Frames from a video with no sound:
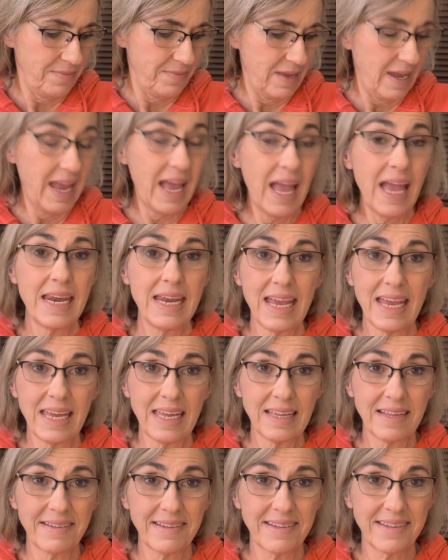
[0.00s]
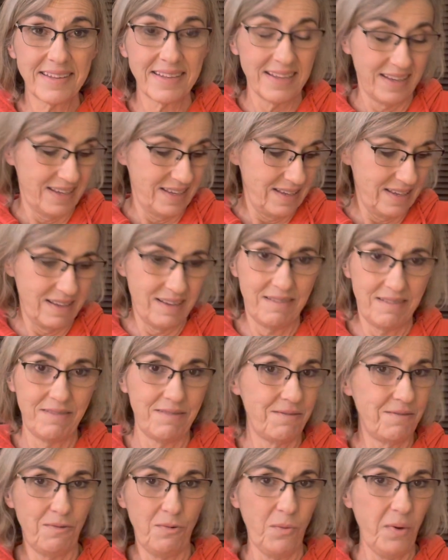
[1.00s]
headaches,
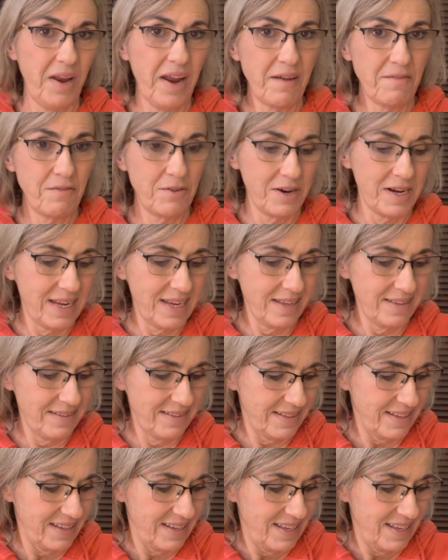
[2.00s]
whatever it is,